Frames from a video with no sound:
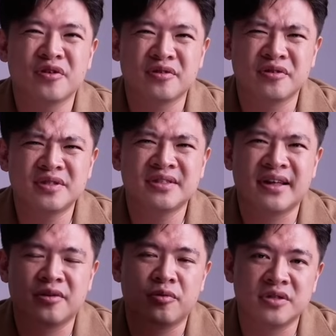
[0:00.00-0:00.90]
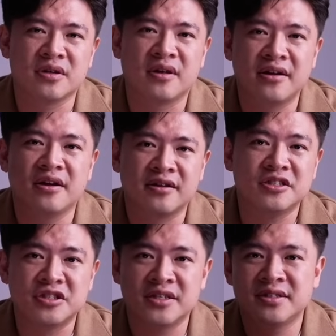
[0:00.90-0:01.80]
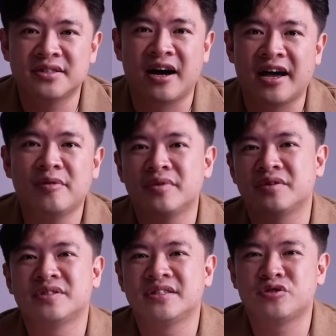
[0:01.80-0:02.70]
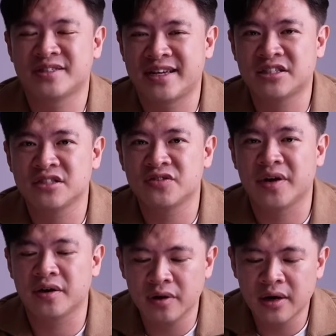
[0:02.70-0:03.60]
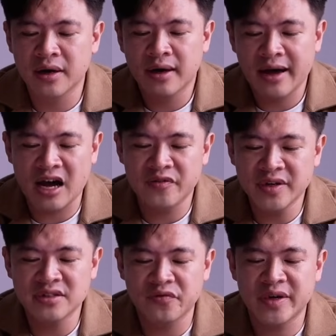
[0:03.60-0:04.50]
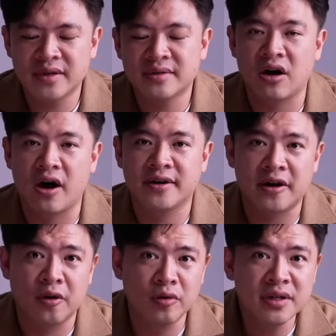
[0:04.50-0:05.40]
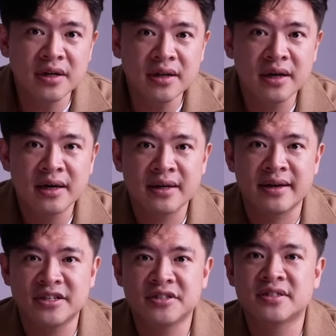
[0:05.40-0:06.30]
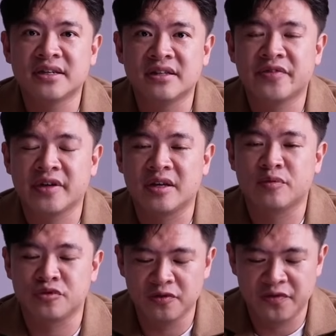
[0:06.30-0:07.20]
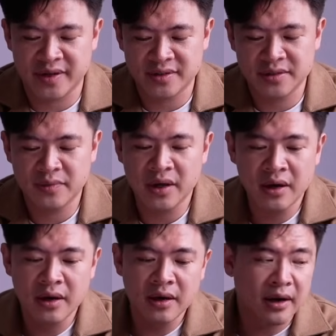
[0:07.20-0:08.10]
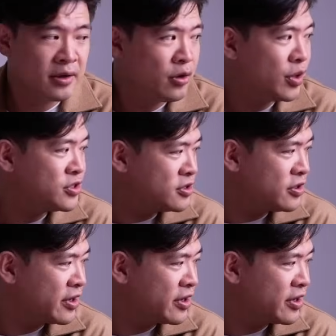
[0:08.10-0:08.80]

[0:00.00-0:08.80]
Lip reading: you're using like Solana congested time, you'll see transactions fail. Having something on Iota can actually significantly improve things. What's also